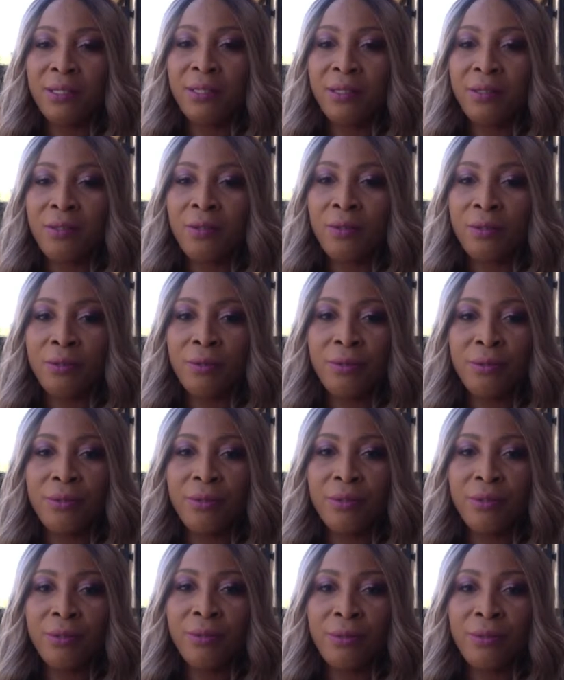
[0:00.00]
So
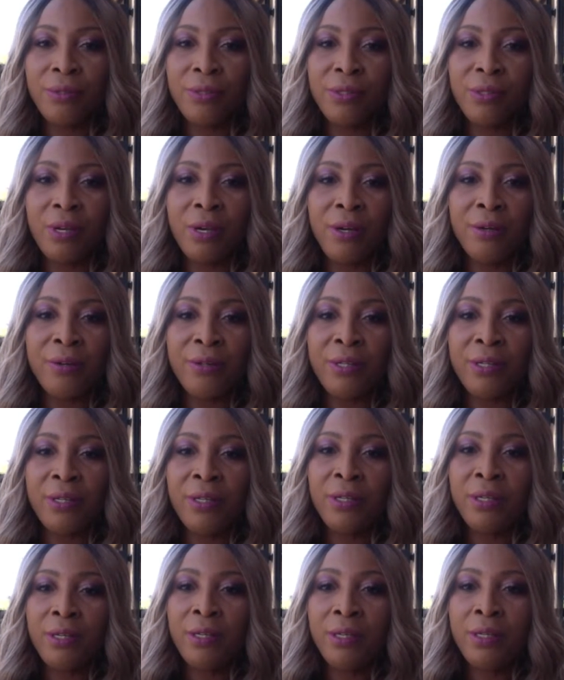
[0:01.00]
so sorry.